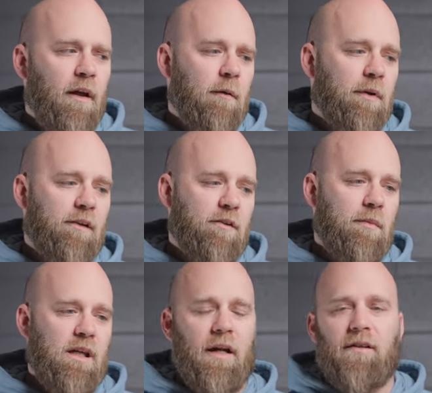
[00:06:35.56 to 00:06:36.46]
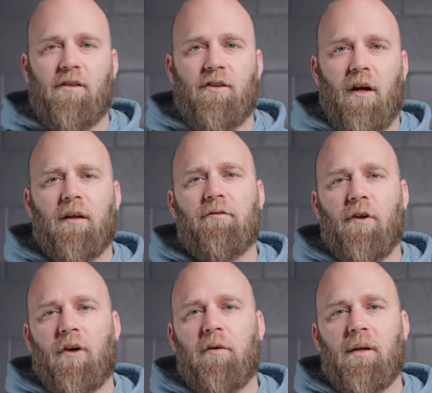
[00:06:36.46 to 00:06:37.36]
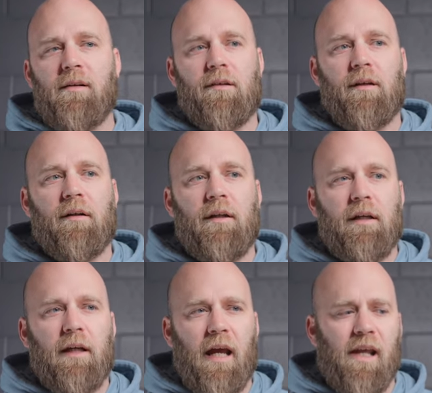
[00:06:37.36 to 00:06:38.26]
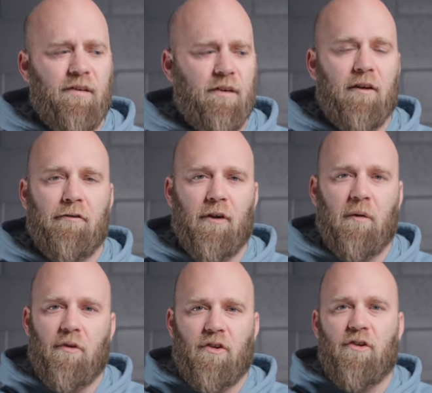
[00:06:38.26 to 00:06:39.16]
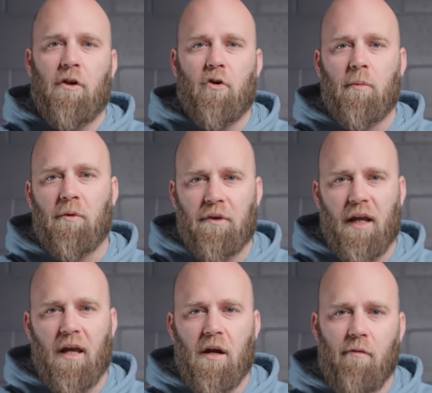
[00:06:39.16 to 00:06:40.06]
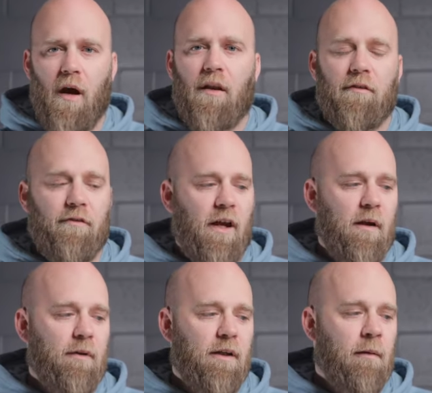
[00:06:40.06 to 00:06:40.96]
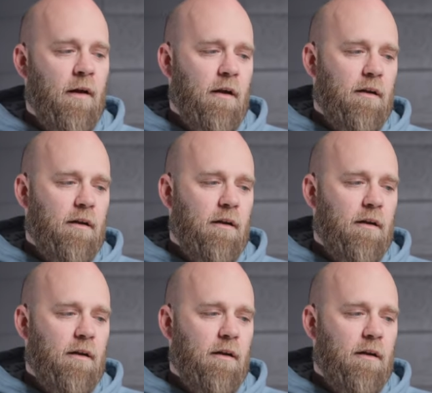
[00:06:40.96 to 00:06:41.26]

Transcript: but to me, I just kind of document it as if it was just a normal day around the family.